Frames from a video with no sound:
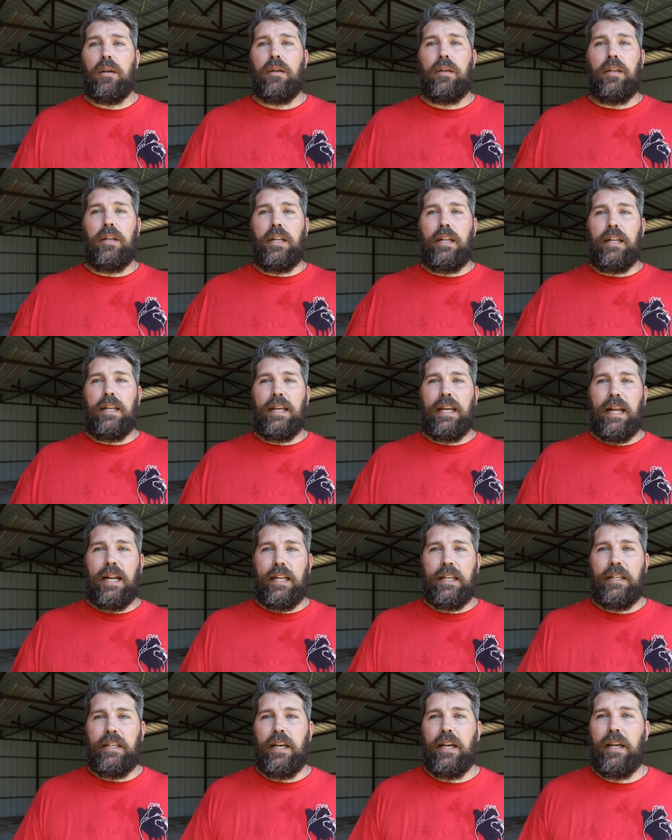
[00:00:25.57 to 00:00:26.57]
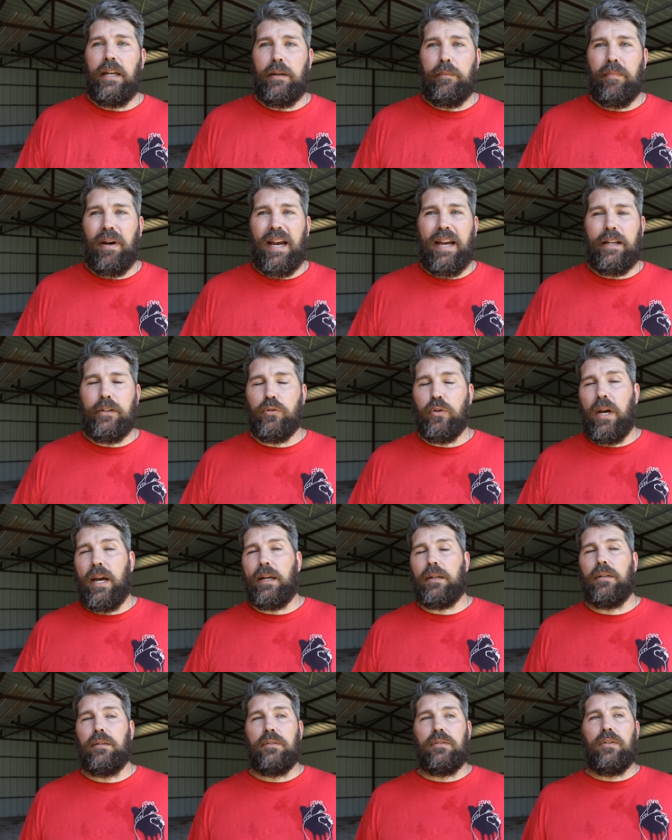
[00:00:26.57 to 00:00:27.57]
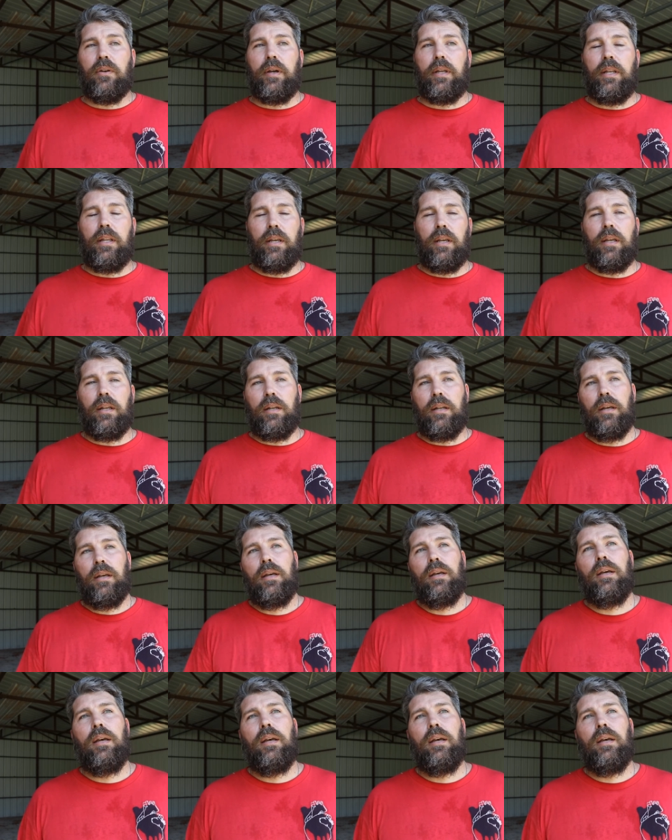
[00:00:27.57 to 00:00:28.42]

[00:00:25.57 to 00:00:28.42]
you need to get it done, buy a tractor. So I did.